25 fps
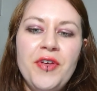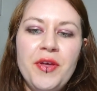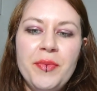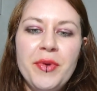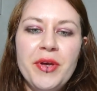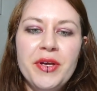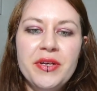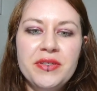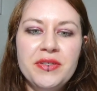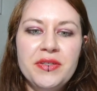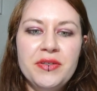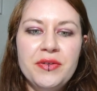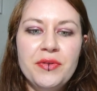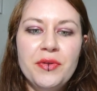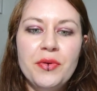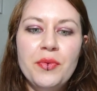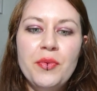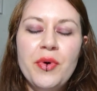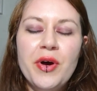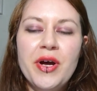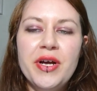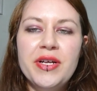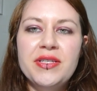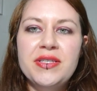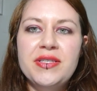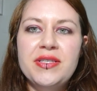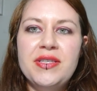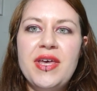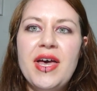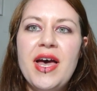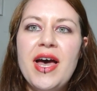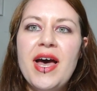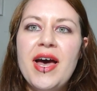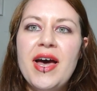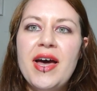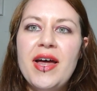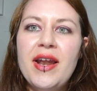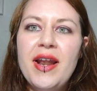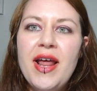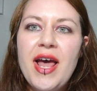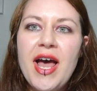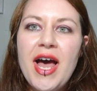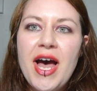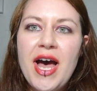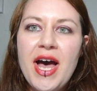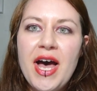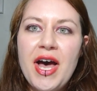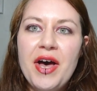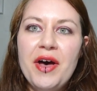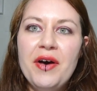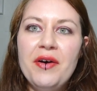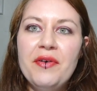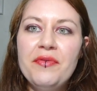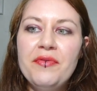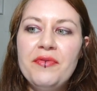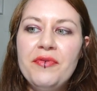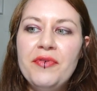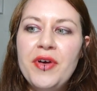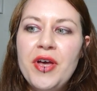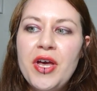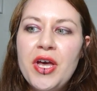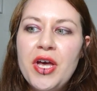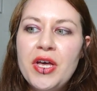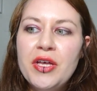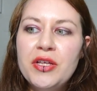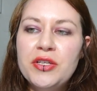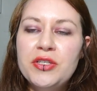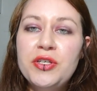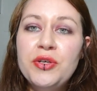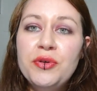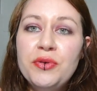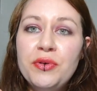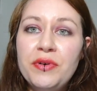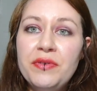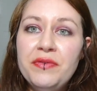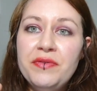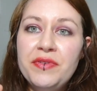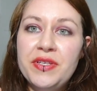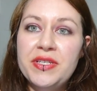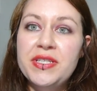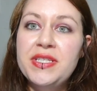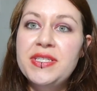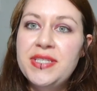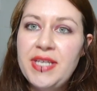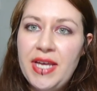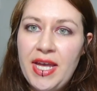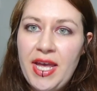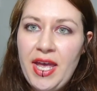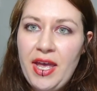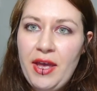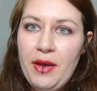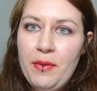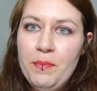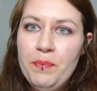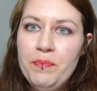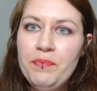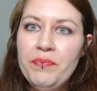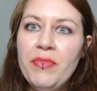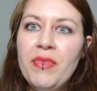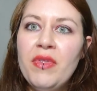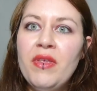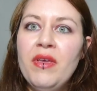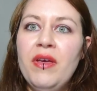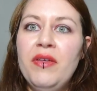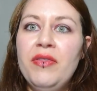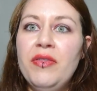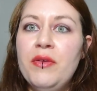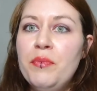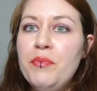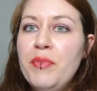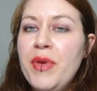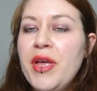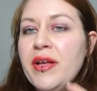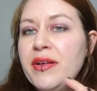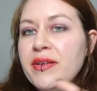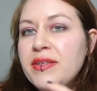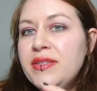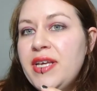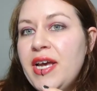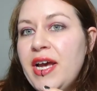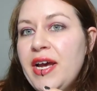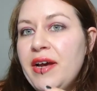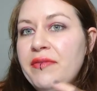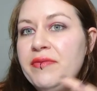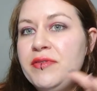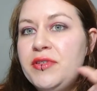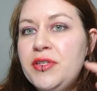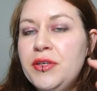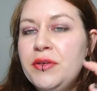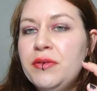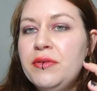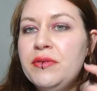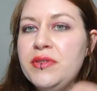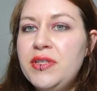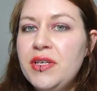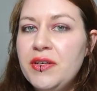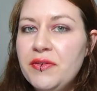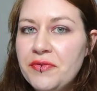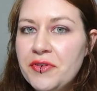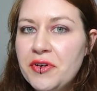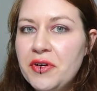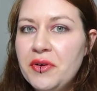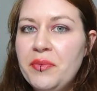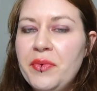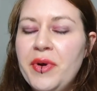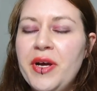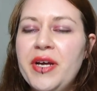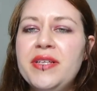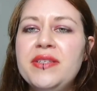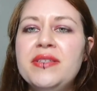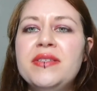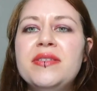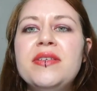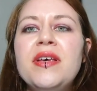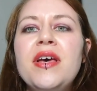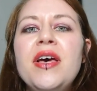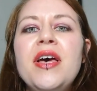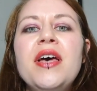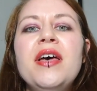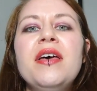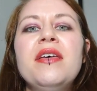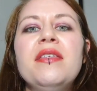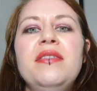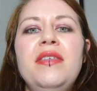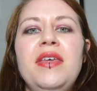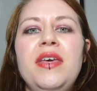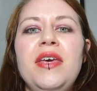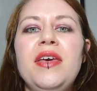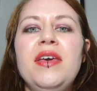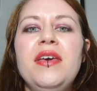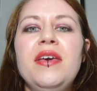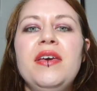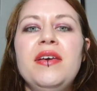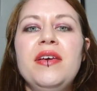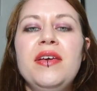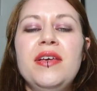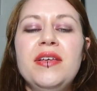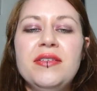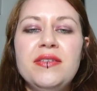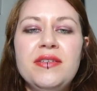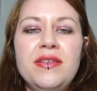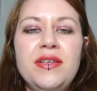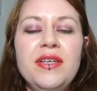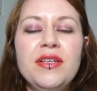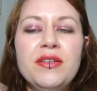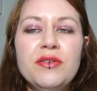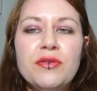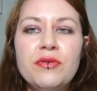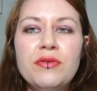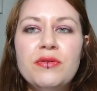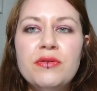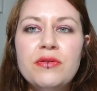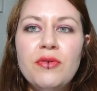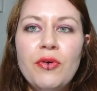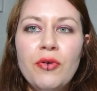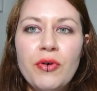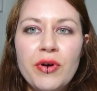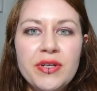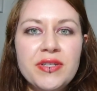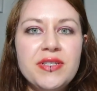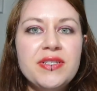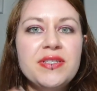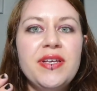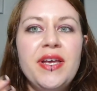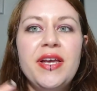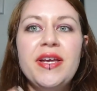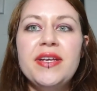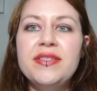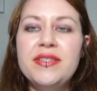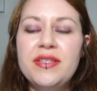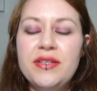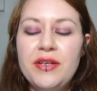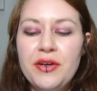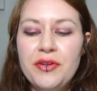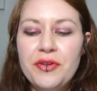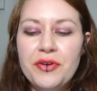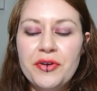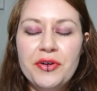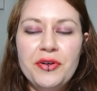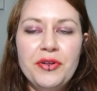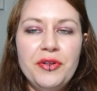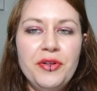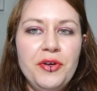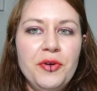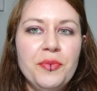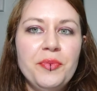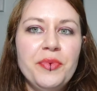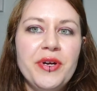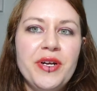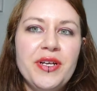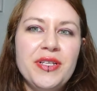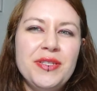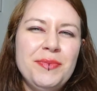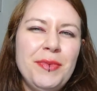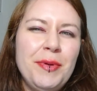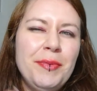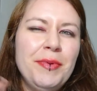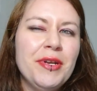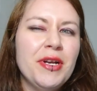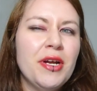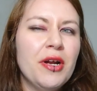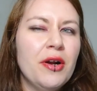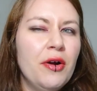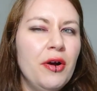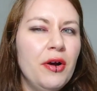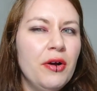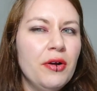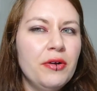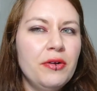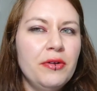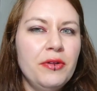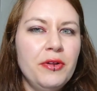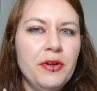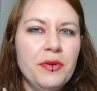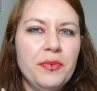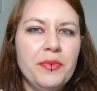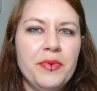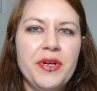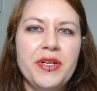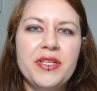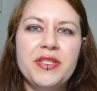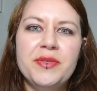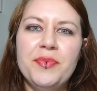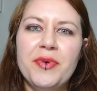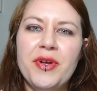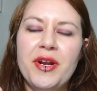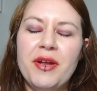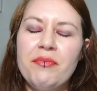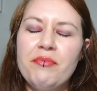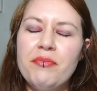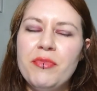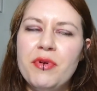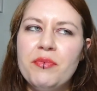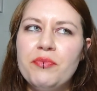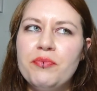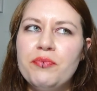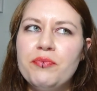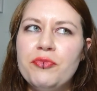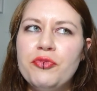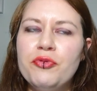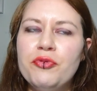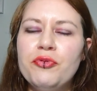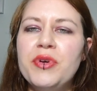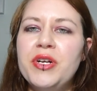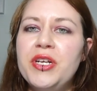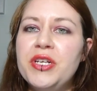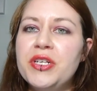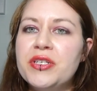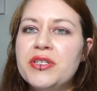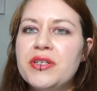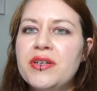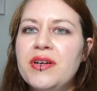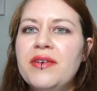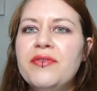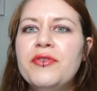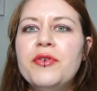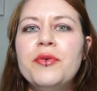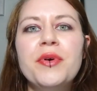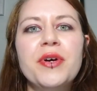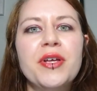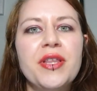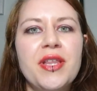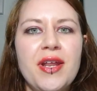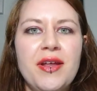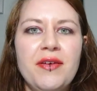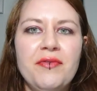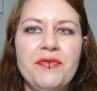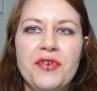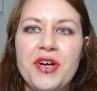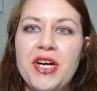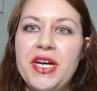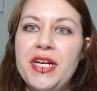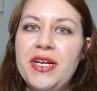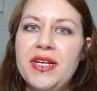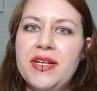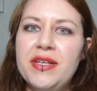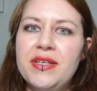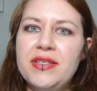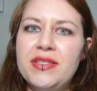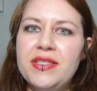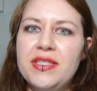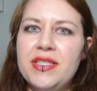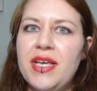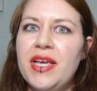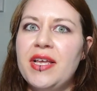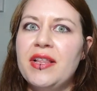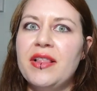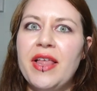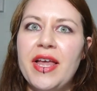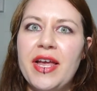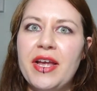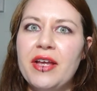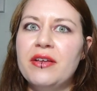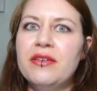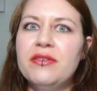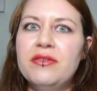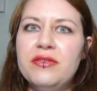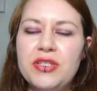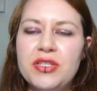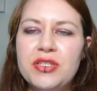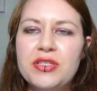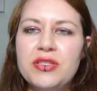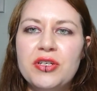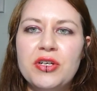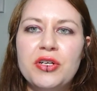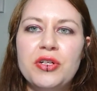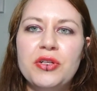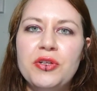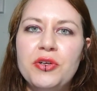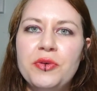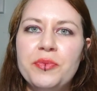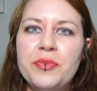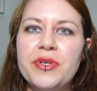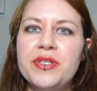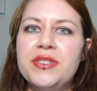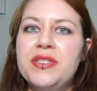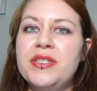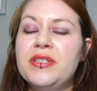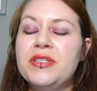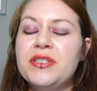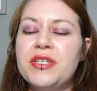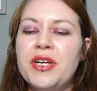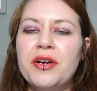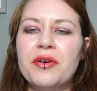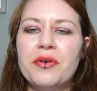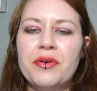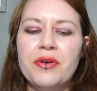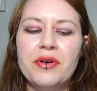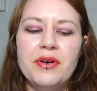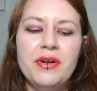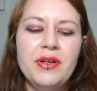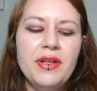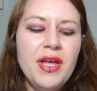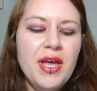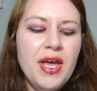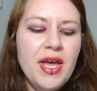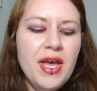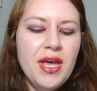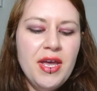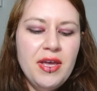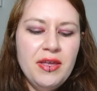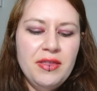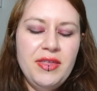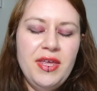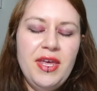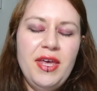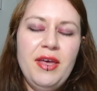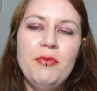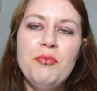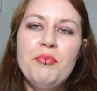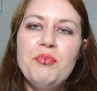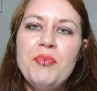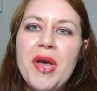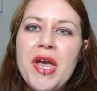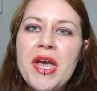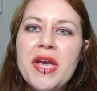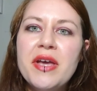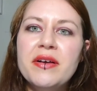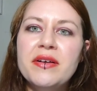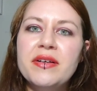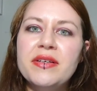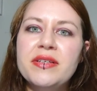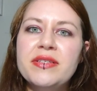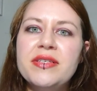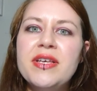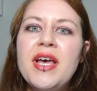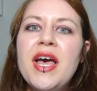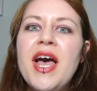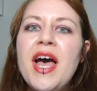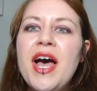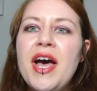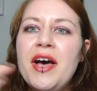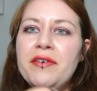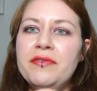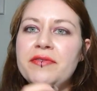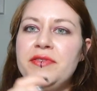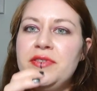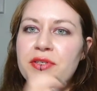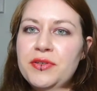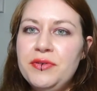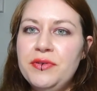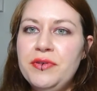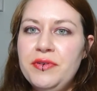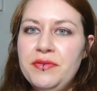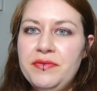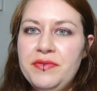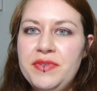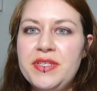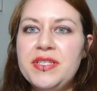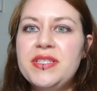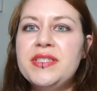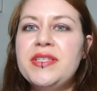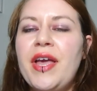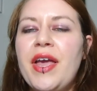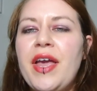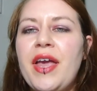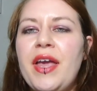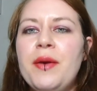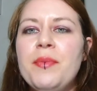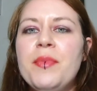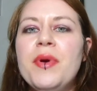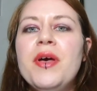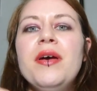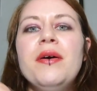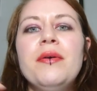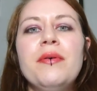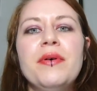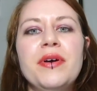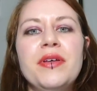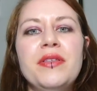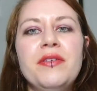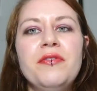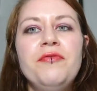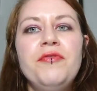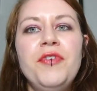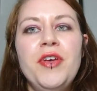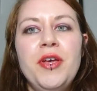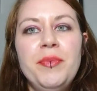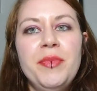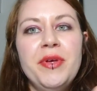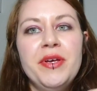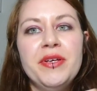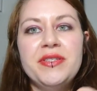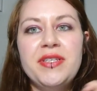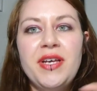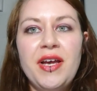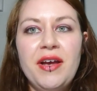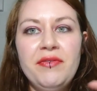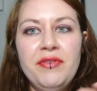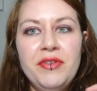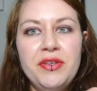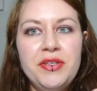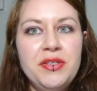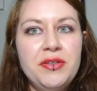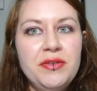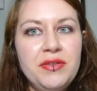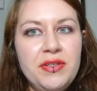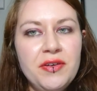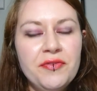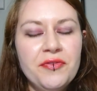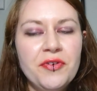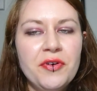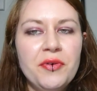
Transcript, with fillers: females are the ones that have two of the same, and the males have two different ones. In corn snakes and other colubrids, maybe not all colubrids, but I'm pretty sure everywhere that I've read it has said like just colubrids in general, the males have two of the same, where the females have the two